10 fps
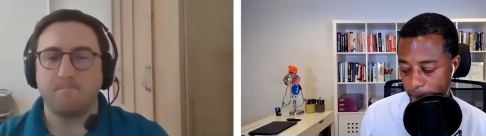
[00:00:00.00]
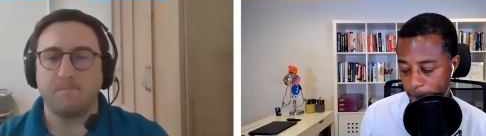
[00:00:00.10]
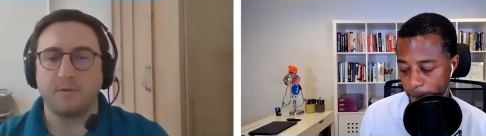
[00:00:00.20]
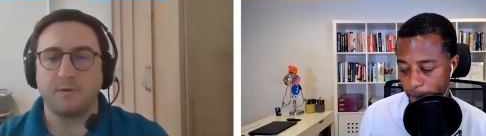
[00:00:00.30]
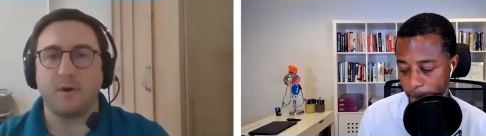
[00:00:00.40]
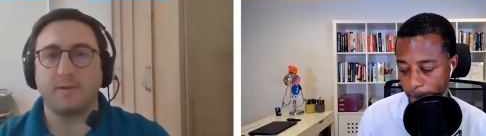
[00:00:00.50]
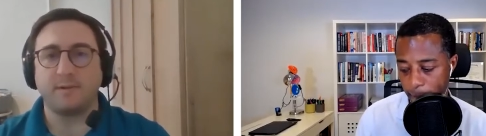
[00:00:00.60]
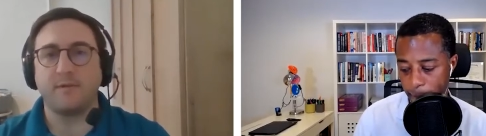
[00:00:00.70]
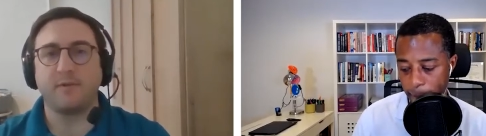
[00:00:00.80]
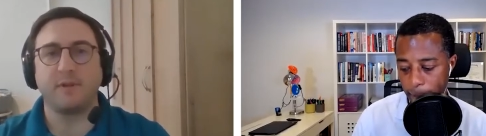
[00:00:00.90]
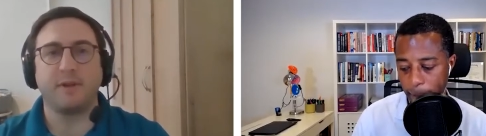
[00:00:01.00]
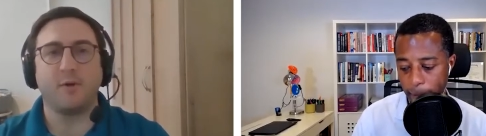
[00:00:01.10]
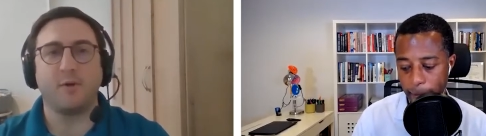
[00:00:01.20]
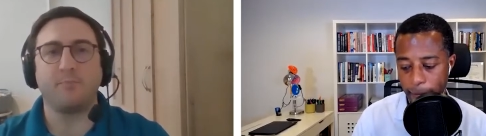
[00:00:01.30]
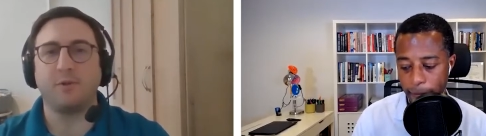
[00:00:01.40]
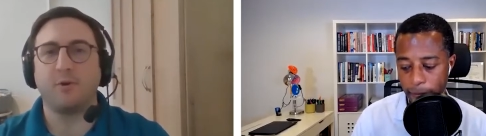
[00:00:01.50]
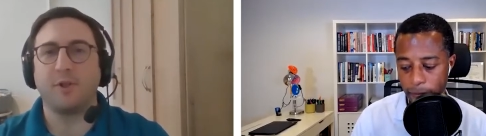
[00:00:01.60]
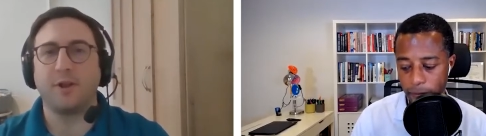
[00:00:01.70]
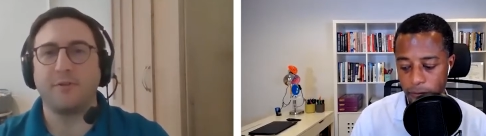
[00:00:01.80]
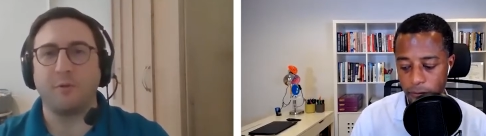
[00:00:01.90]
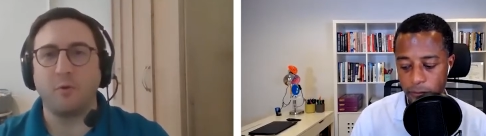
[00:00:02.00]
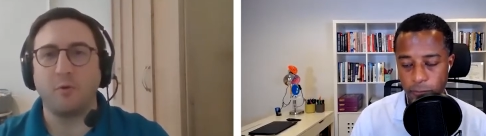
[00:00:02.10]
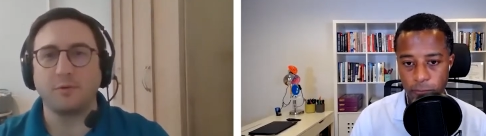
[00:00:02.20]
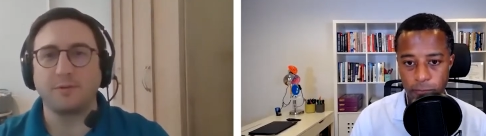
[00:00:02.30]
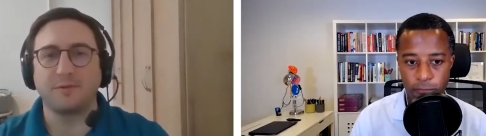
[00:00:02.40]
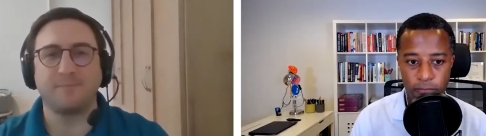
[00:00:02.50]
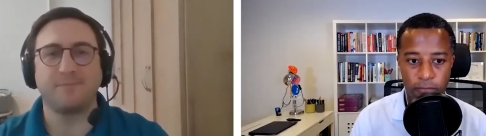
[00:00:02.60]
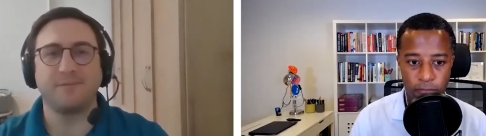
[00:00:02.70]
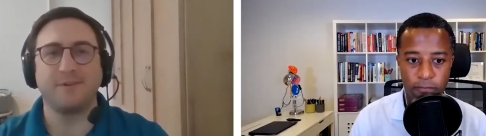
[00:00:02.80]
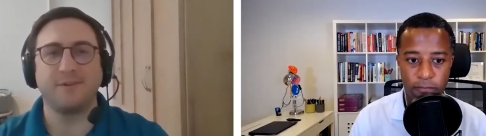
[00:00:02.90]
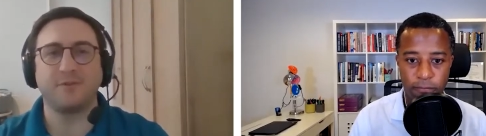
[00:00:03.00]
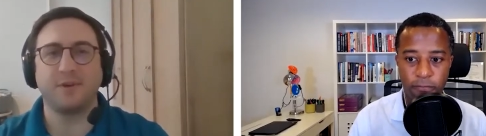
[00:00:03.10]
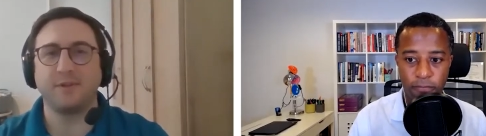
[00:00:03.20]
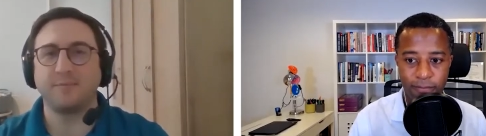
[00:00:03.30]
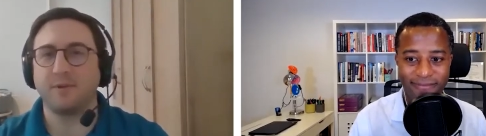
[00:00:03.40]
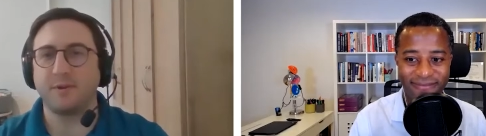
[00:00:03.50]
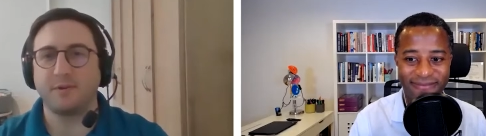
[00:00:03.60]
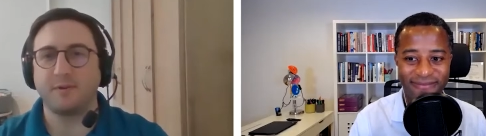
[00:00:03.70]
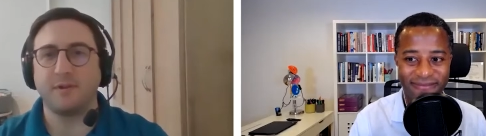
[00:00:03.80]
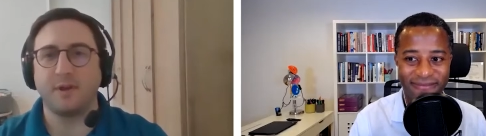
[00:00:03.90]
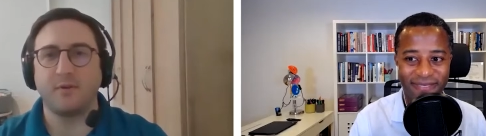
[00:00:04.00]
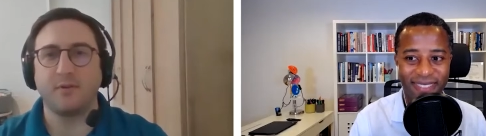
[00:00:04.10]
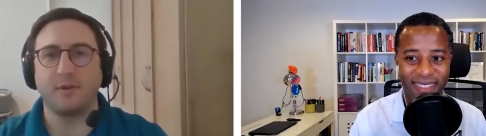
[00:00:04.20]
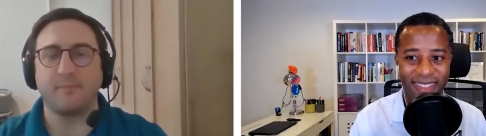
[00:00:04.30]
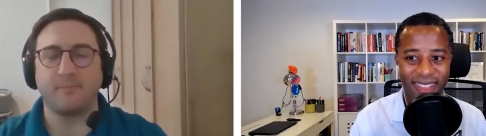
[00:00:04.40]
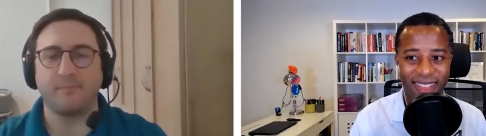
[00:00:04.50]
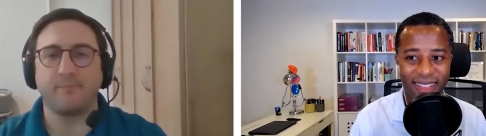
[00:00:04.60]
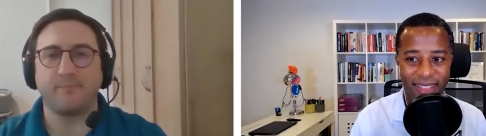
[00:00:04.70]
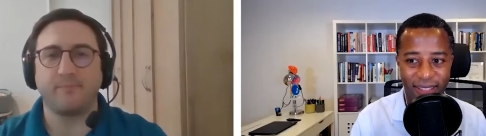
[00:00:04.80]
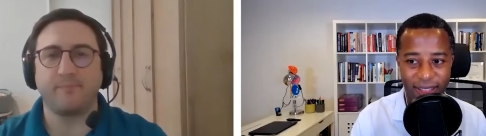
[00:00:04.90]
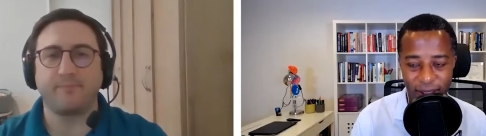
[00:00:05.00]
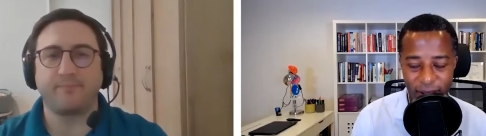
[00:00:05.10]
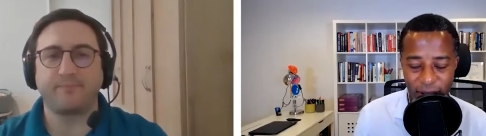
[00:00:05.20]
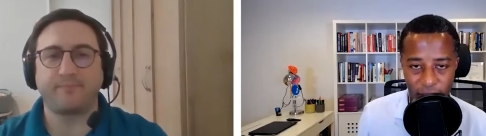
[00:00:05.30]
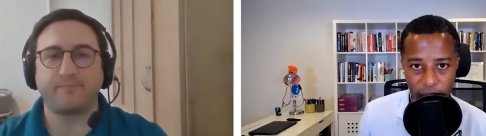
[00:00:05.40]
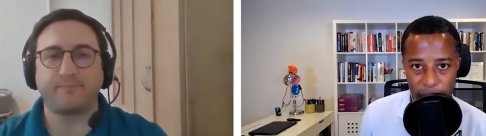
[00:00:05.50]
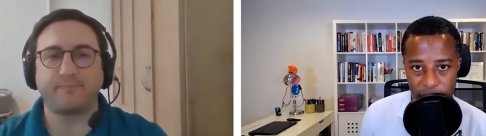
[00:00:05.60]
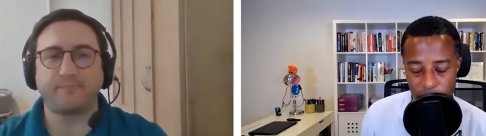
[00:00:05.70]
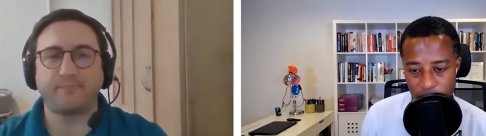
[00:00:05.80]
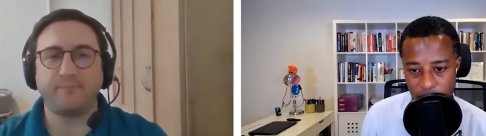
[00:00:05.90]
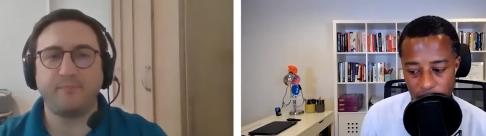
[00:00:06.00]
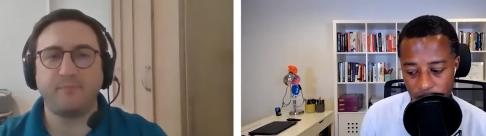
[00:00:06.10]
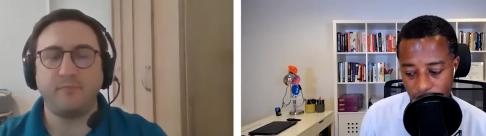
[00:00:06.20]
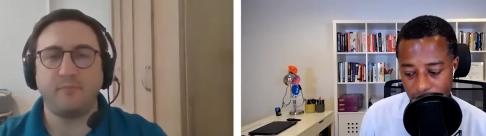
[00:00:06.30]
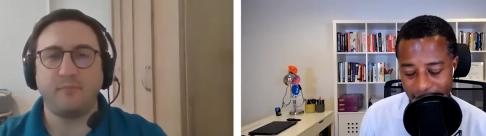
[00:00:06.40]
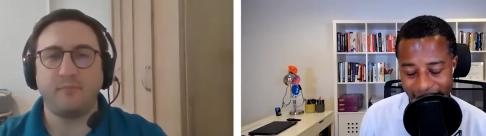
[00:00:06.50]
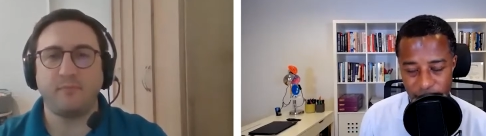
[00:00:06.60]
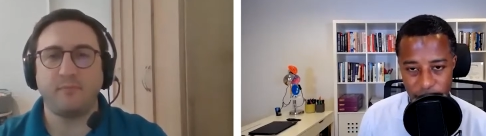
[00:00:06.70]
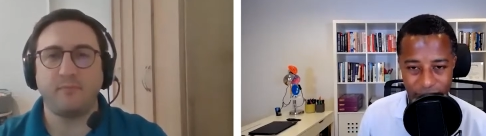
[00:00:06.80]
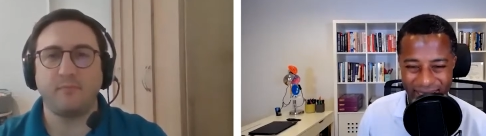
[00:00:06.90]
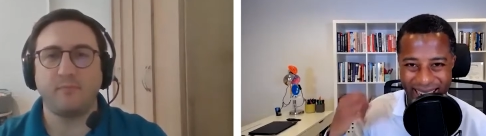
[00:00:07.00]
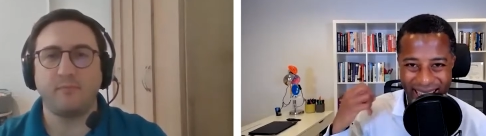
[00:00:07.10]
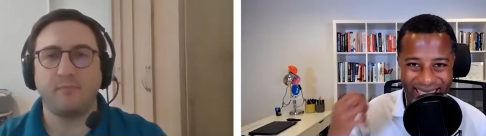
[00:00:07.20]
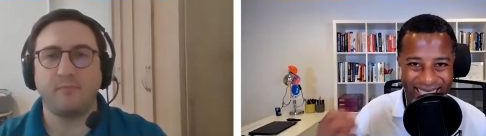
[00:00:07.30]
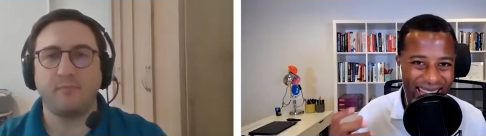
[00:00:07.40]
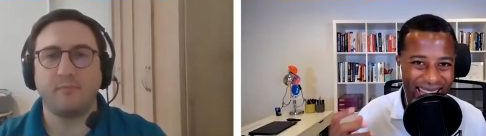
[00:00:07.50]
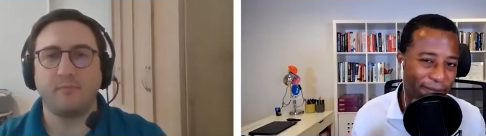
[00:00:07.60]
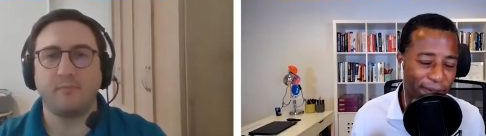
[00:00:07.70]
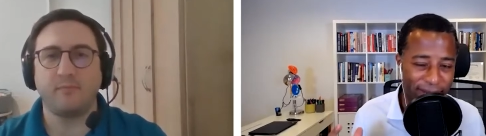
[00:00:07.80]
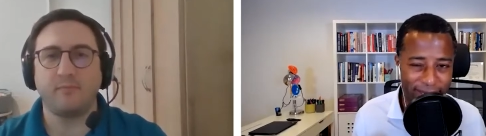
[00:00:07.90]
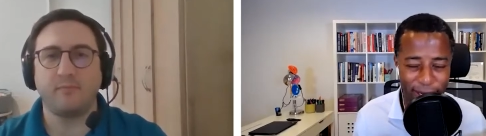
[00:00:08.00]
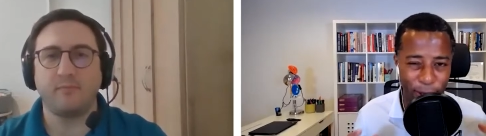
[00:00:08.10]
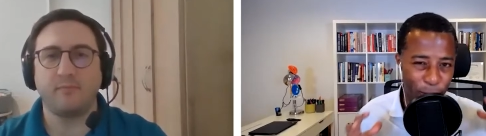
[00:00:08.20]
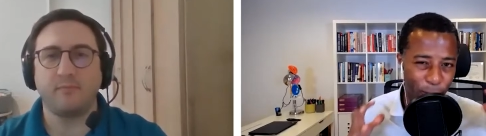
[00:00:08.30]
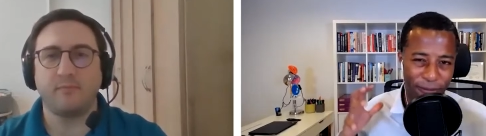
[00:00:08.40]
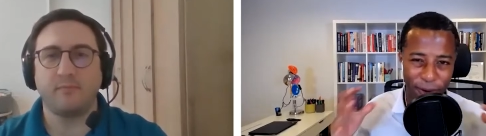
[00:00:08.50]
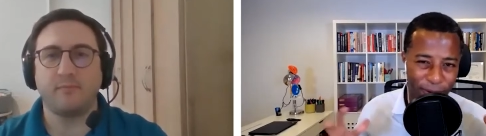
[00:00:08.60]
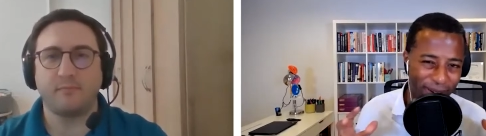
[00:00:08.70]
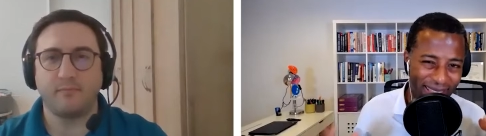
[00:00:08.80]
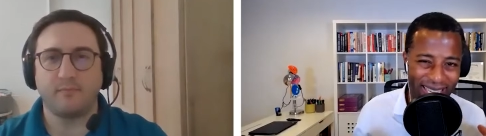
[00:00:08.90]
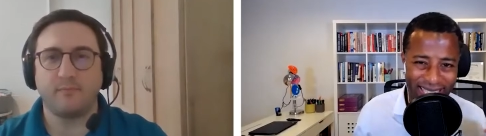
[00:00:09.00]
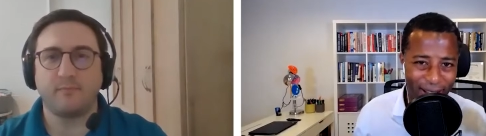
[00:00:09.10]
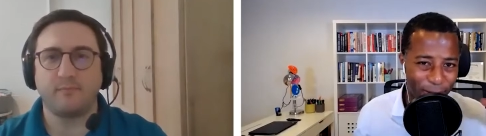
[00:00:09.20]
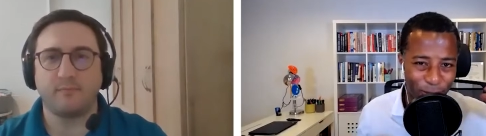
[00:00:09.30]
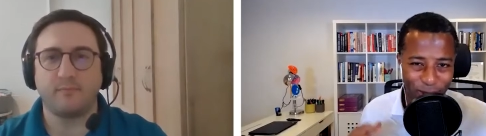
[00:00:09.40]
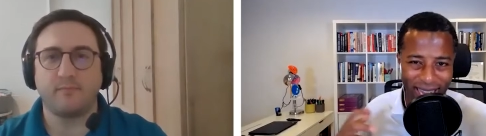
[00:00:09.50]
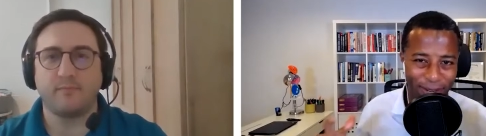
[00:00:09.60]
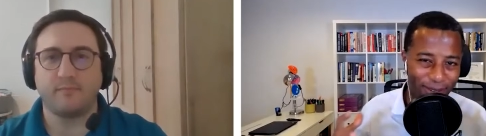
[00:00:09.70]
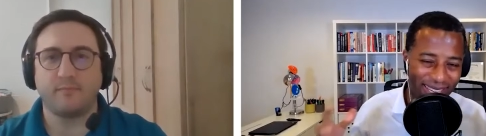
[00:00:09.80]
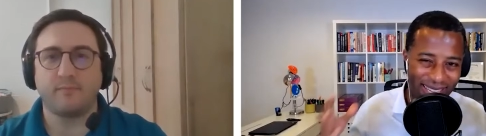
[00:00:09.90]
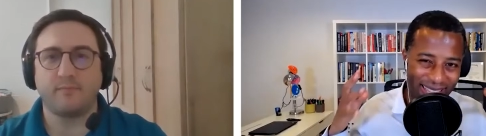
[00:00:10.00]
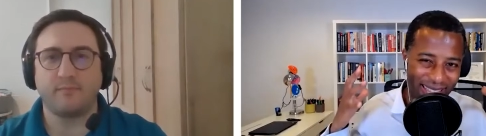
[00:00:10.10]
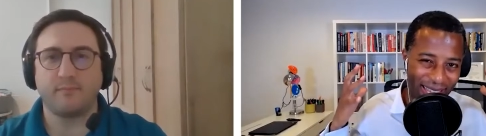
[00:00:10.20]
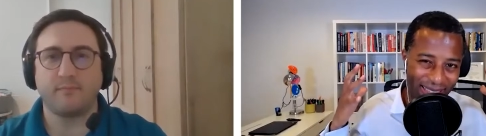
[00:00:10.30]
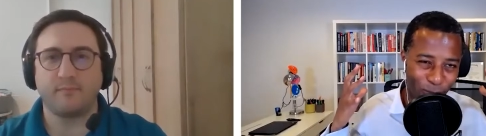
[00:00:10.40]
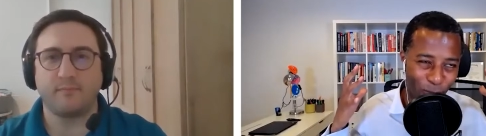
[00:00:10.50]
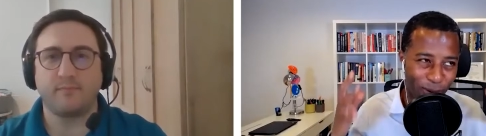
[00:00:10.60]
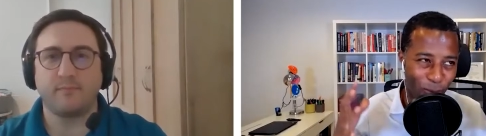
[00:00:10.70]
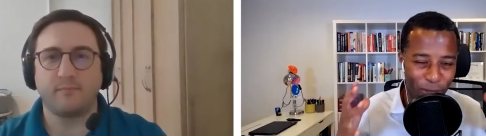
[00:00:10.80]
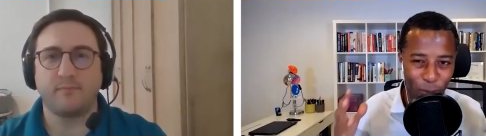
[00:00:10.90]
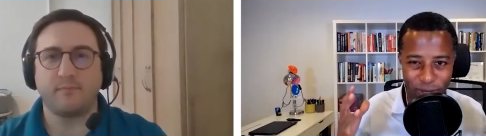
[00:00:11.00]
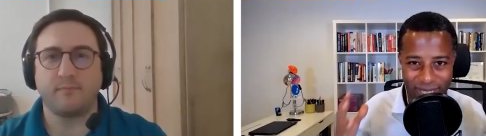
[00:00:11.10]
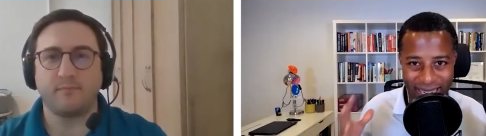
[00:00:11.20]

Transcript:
Speaker 1: so I definitely help, you know, a lot of the locals, the Israelis, but not only.
Speaker 2: All right, man. So this sounds fantastic. So you kind of had this knack for detail. You were figuring things out. You liked, and the, one of the words